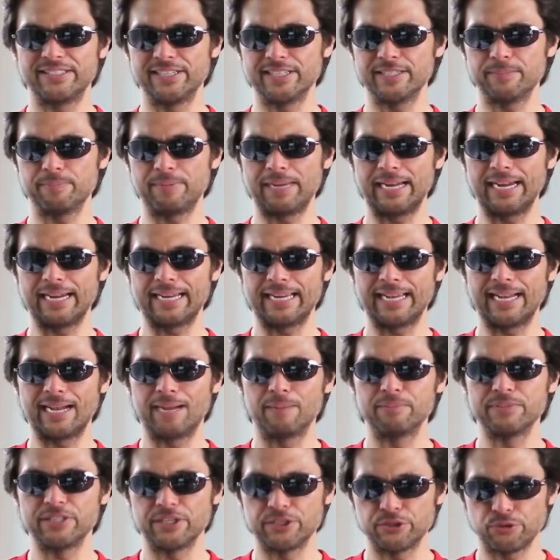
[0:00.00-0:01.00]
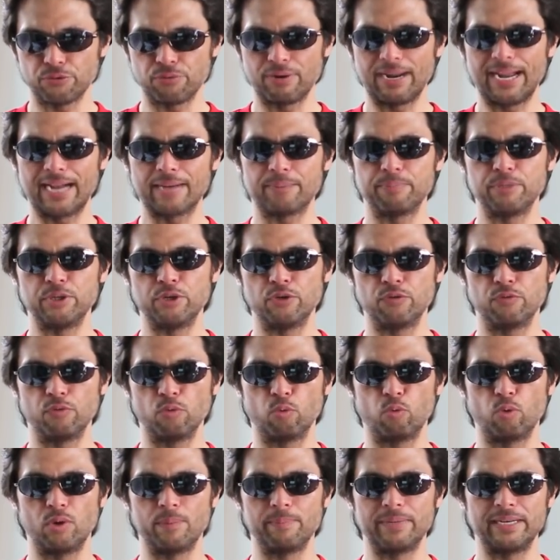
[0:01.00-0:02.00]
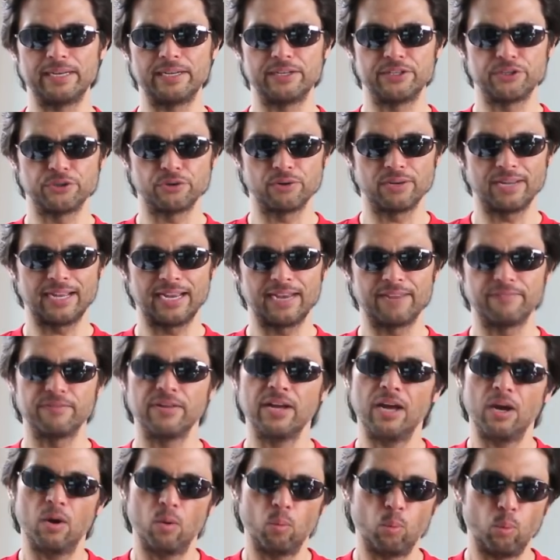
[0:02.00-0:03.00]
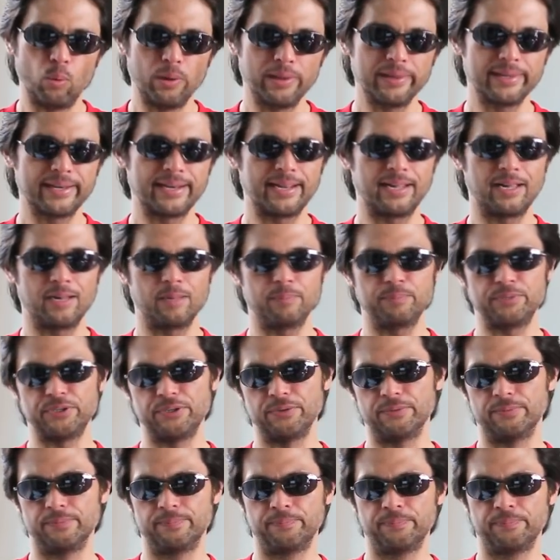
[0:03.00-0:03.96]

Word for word: six-pack abs attract beautiful women into your life? Will it help you?